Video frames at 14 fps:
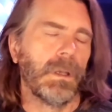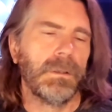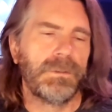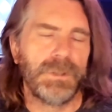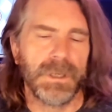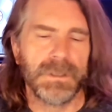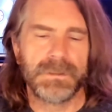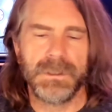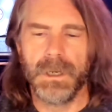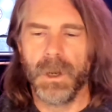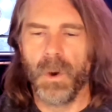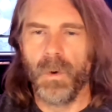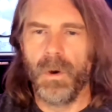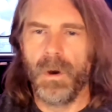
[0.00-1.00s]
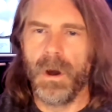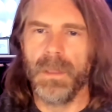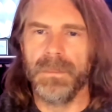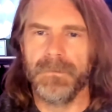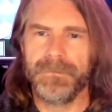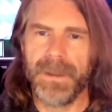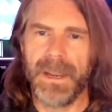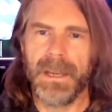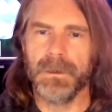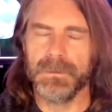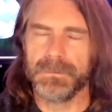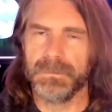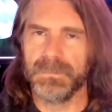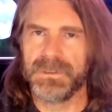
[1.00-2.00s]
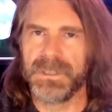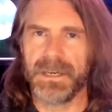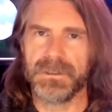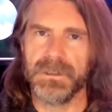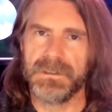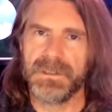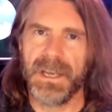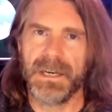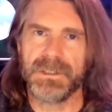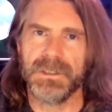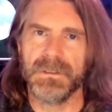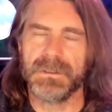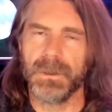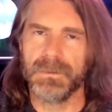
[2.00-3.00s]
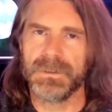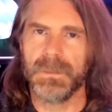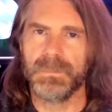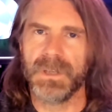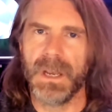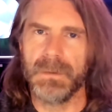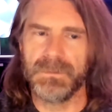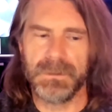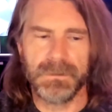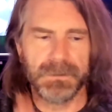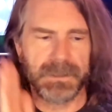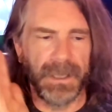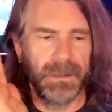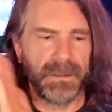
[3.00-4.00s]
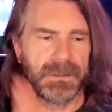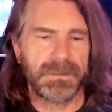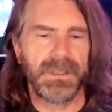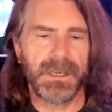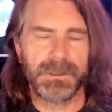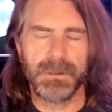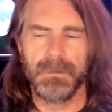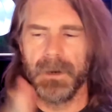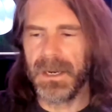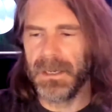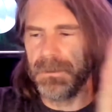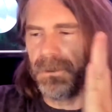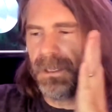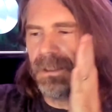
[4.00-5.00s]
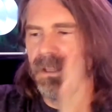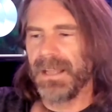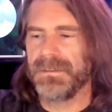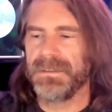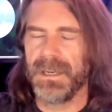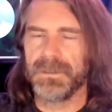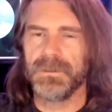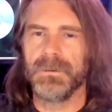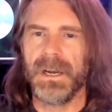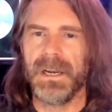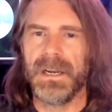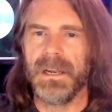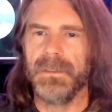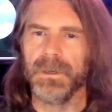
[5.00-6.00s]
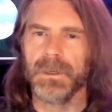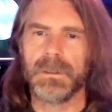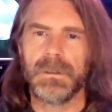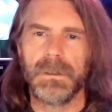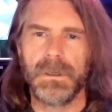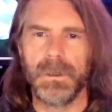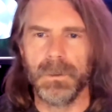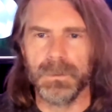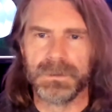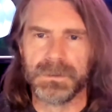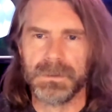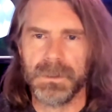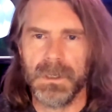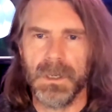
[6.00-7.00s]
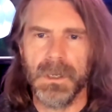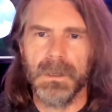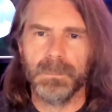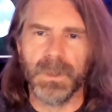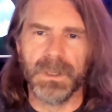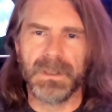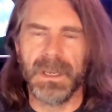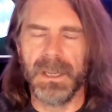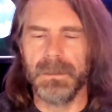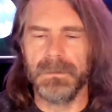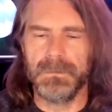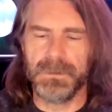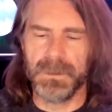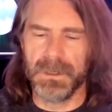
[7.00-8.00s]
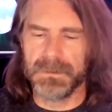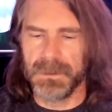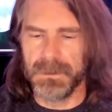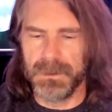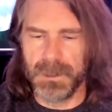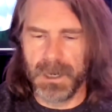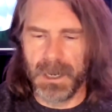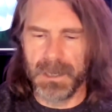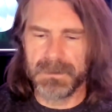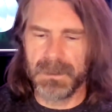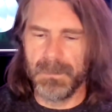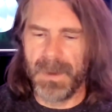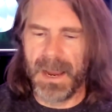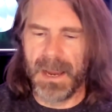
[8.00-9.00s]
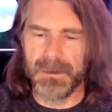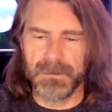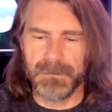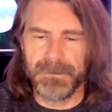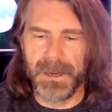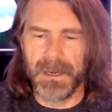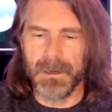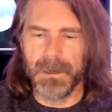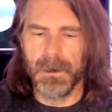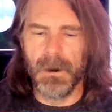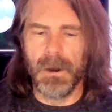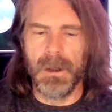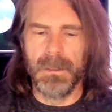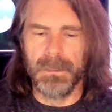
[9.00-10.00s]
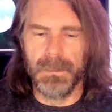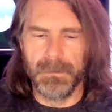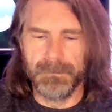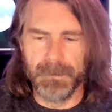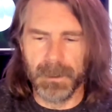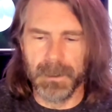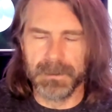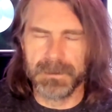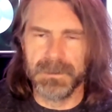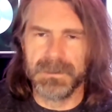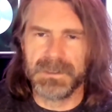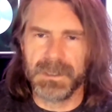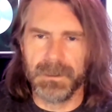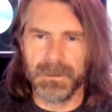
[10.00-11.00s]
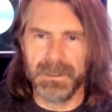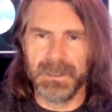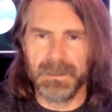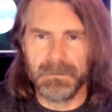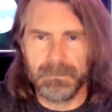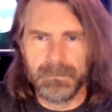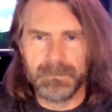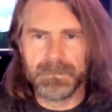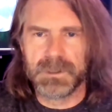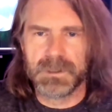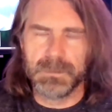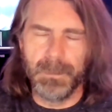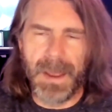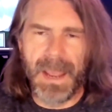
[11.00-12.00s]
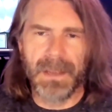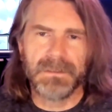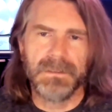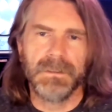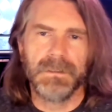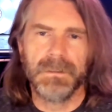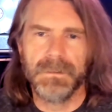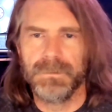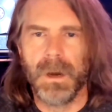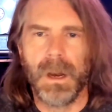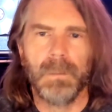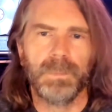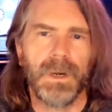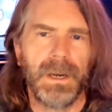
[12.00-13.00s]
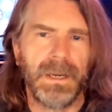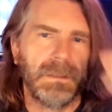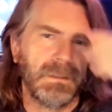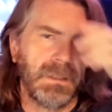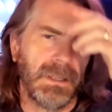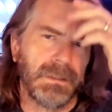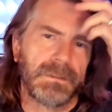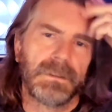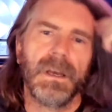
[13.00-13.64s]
just, on the faders from section to section. So sometimes you just get this section right and you get that section right and they're close, but then just adjust the master fader on the verse until it smacks into the drop right. That's